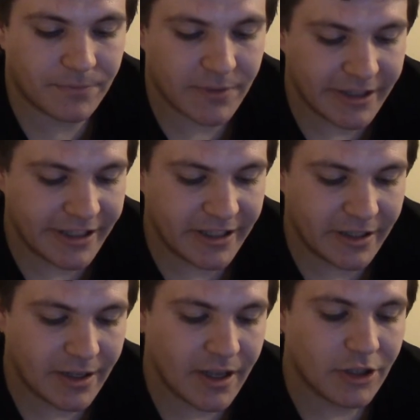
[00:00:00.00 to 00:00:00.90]

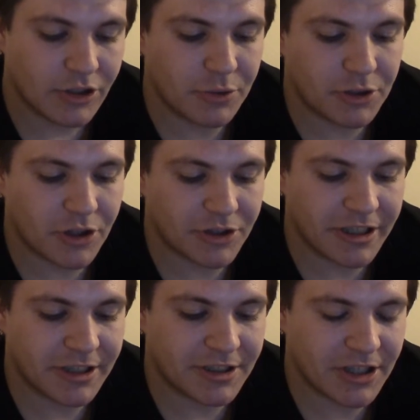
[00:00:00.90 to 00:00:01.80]
need 2 shots
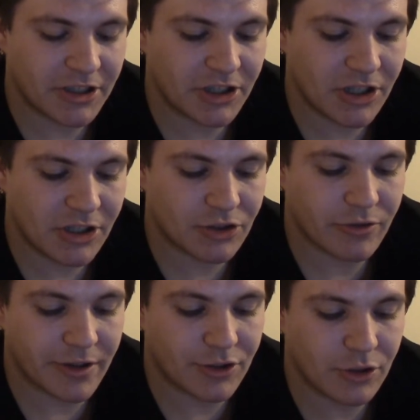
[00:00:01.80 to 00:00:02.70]
needing 6s,
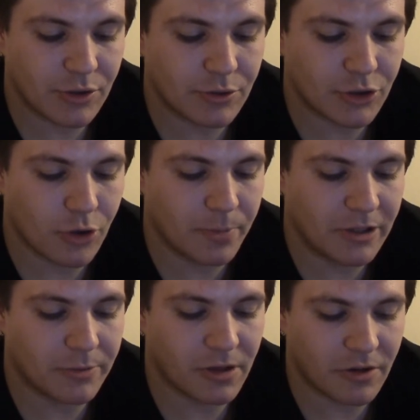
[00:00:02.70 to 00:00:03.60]
strength 2, short,
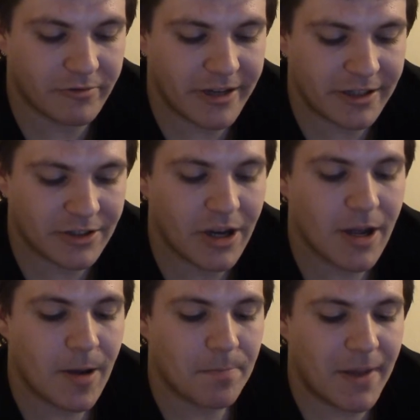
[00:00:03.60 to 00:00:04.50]
medium or long range,
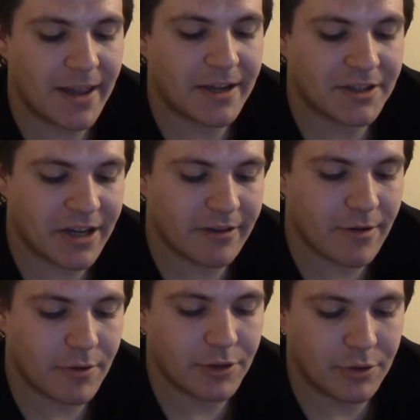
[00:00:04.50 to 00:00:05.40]
melee
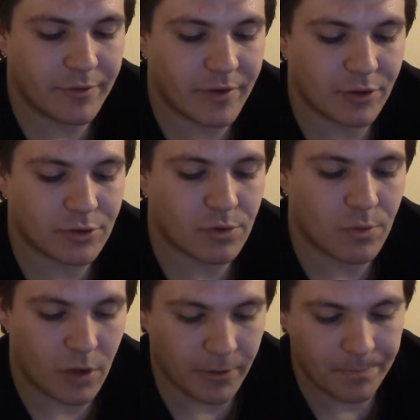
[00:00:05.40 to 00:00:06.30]
0, universal
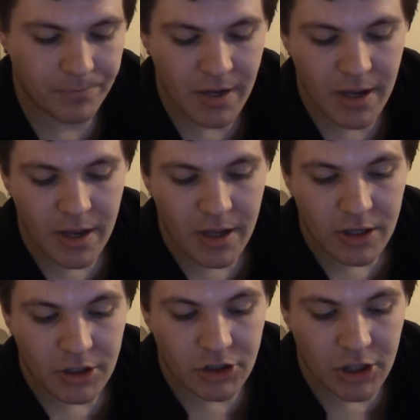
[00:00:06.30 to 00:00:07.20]
1.
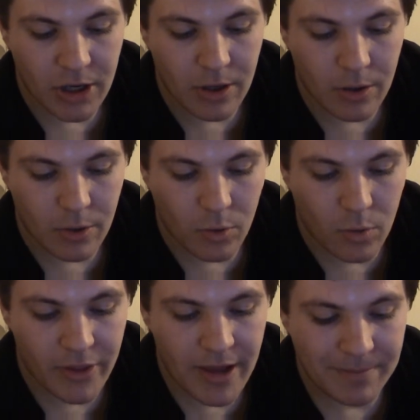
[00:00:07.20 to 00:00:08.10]
So
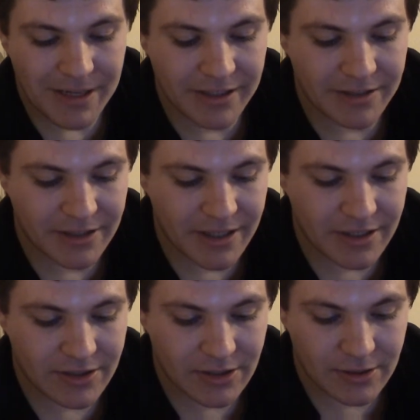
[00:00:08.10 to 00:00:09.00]
what that means
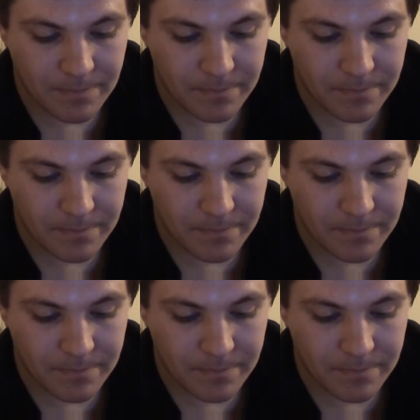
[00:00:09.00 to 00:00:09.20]
is,